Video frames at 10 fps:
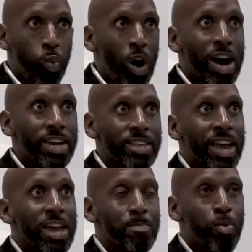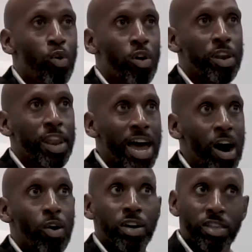Why is that important
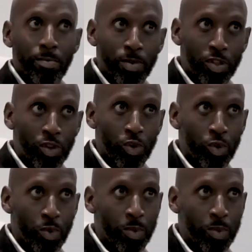now is number two.